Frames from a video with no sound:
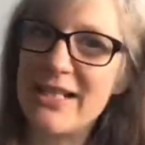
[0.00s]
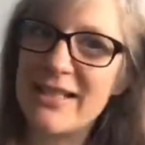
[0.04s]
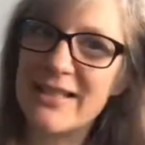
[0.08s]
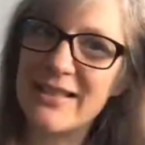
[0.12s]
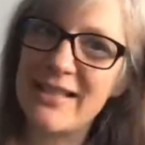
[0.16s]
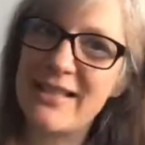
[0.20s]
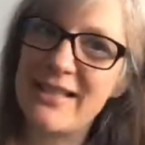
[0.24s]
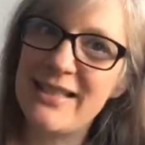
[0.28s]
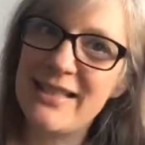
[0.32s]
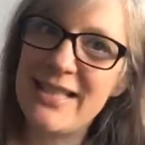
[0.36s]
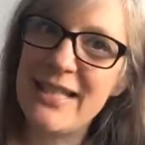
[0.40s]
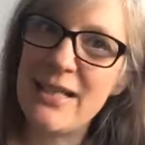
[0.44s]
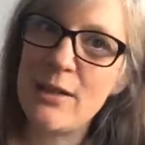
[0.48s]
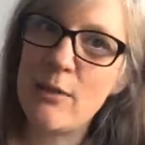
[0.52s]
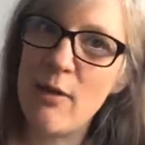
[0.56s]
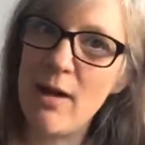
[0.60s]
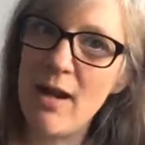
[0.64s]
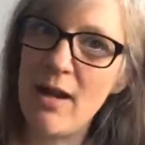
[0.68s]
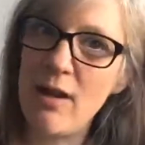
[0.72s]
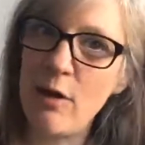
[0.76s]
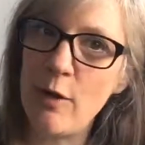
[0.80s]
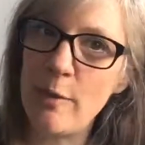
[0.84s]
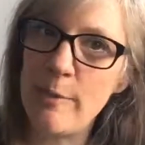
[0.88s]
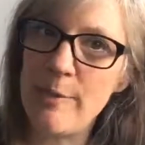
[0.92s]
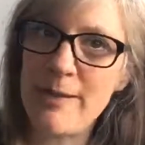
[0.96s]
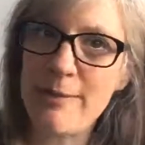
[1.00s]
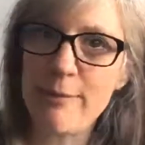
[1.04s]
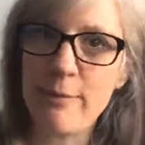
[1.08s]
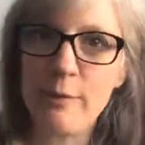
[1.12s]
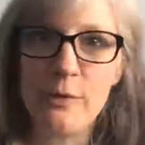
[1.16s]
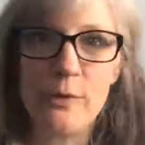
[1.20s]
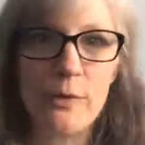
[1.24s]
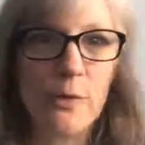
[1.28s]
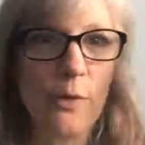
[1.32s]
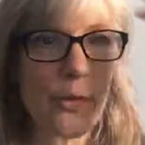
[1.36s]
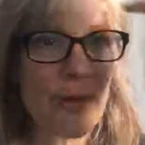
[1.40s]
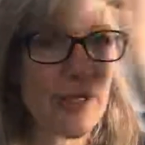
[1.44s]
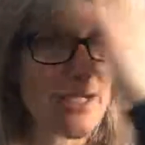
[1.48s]
because I see quite a lot of people
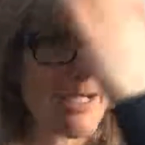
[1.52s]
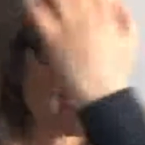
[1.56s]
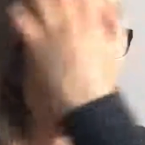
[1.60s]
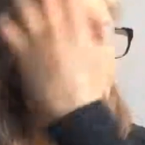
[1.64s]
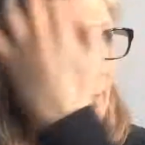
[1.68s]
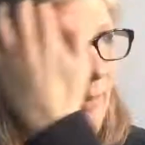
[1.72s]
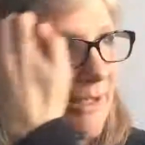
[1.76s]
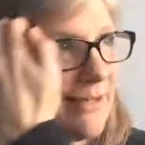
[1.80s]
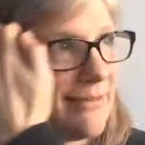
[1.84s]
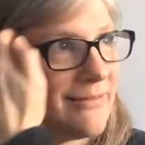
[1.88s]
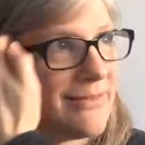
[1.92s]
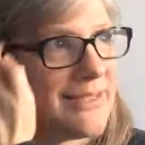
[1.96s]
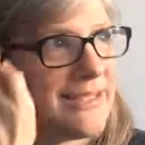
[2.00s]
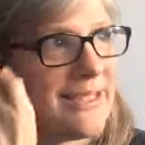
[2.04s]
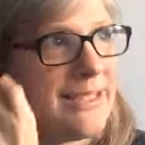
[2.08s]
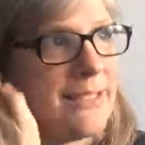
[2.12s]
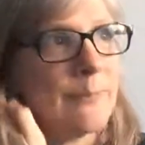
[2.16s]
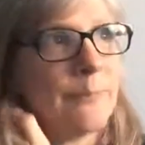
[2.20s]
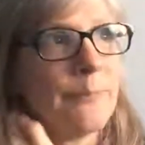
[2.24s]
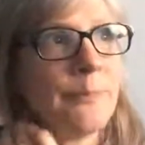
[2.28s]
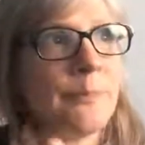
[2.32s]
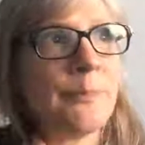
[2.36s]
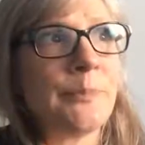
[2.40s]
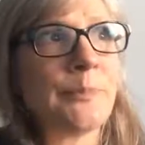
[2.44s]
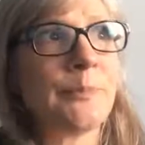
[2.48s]
talking about it.